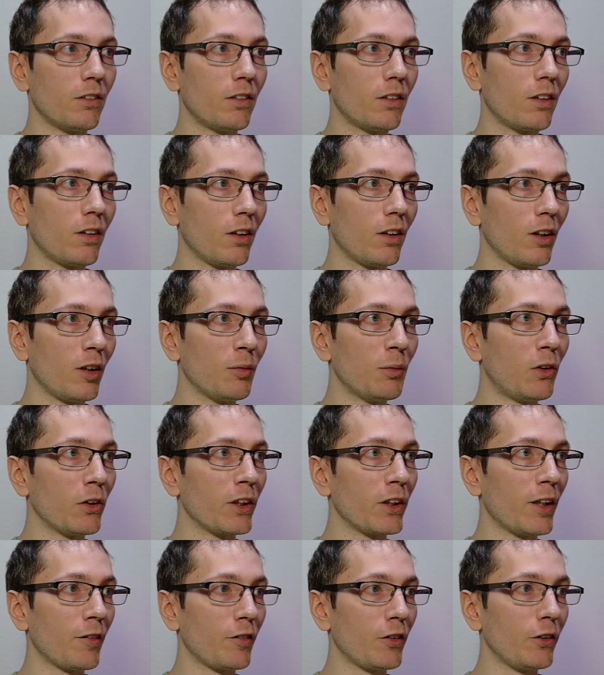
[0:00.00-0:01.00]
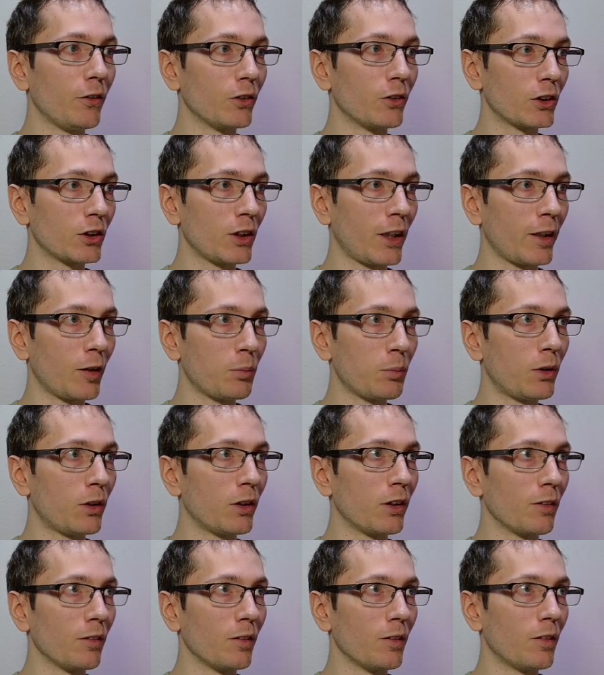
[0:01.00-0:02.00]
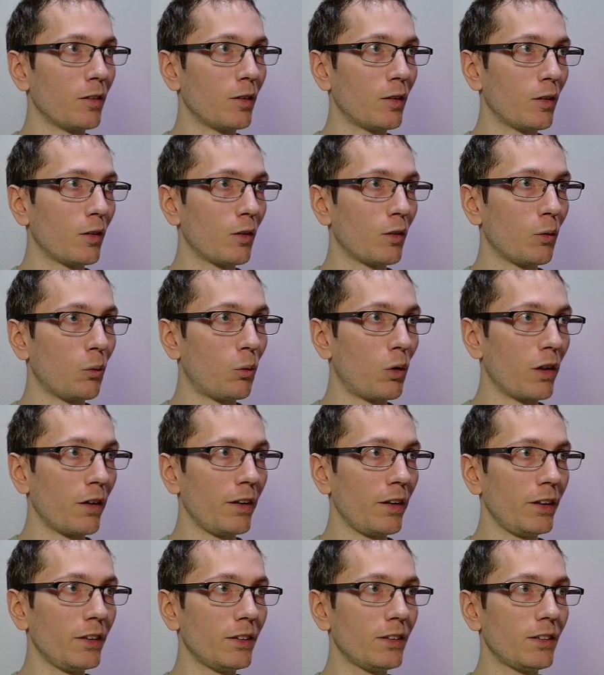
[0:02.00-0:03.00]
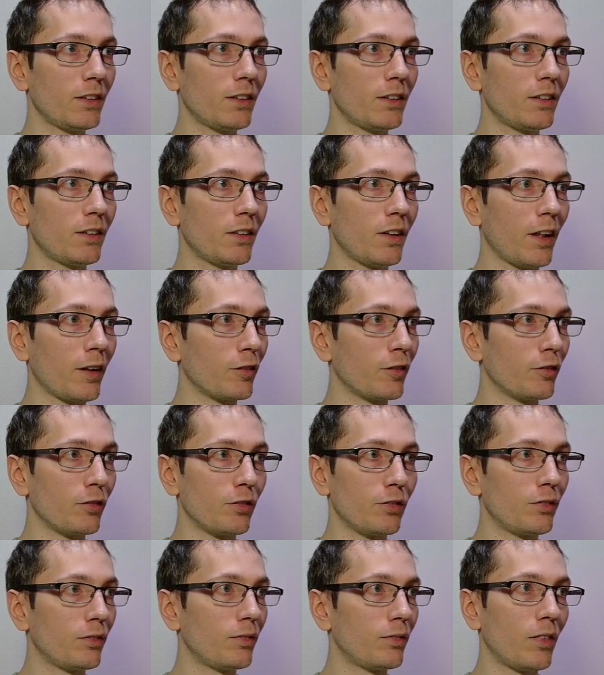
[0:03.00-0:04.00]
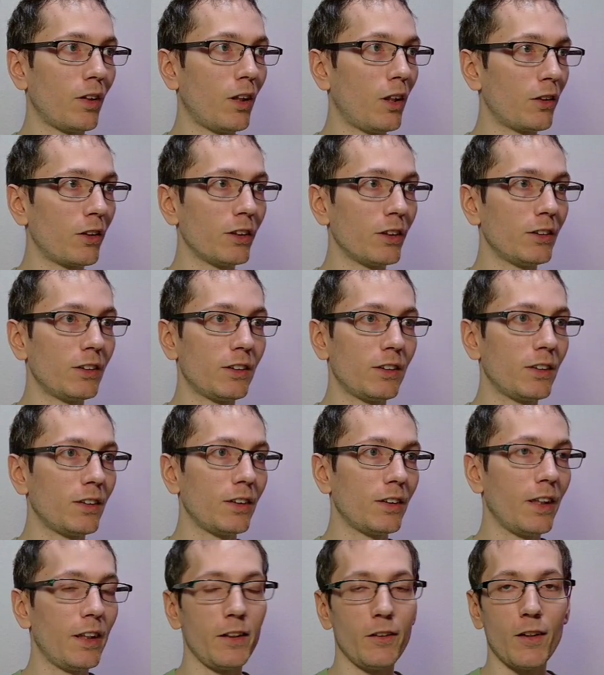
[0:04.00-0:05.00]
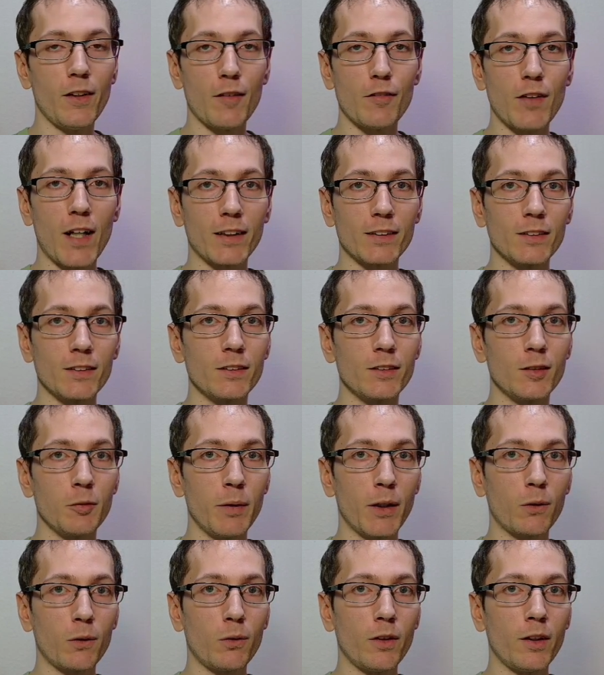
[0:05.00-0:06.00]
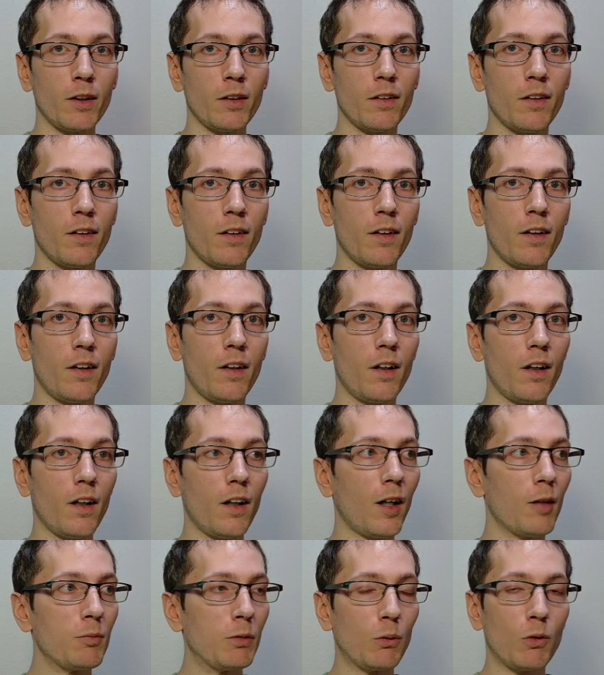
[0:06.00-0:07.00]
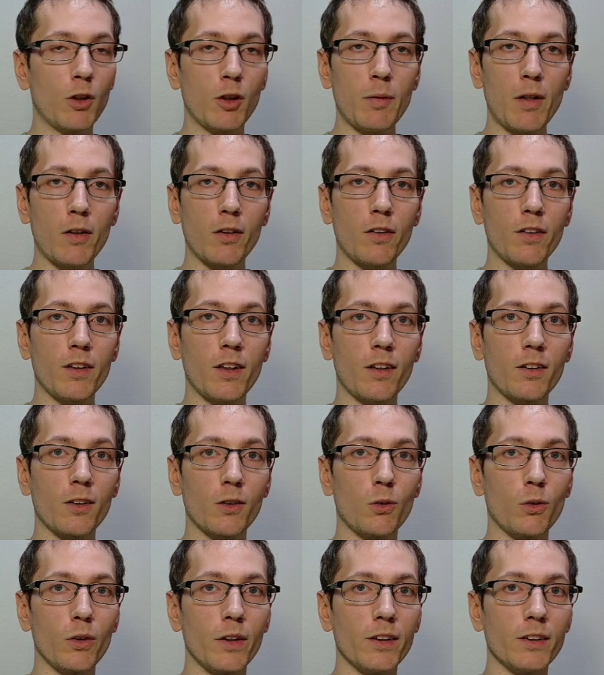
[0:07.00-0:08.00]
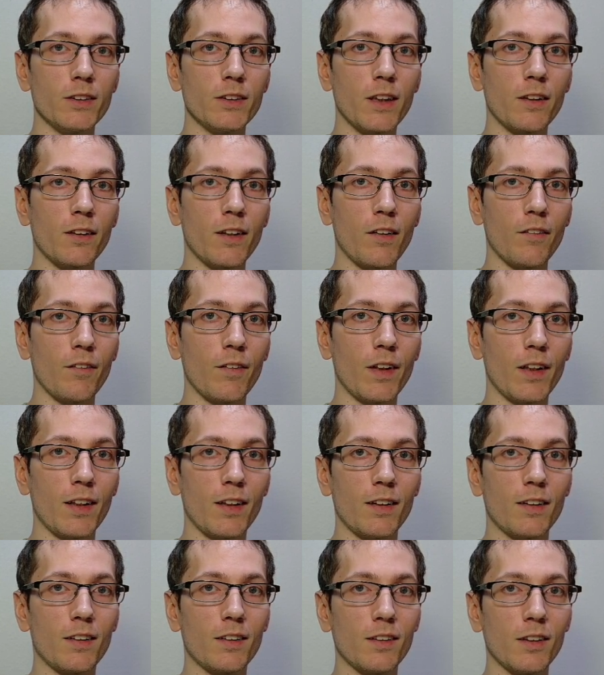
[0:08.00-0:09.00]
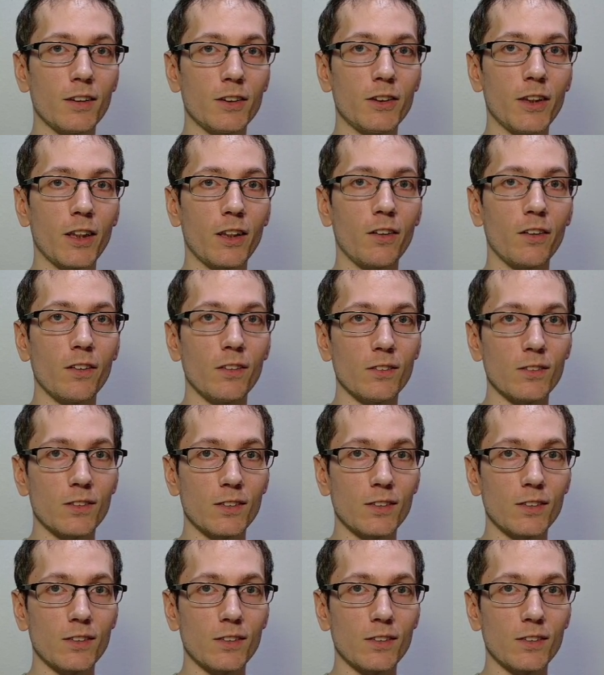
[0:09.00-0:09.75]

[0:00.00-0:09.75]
all you'd have to do is sign up on one of these out of hundreds and you'd have access to Bitcoin. But what about all the other coins that are out there? Let's check on those.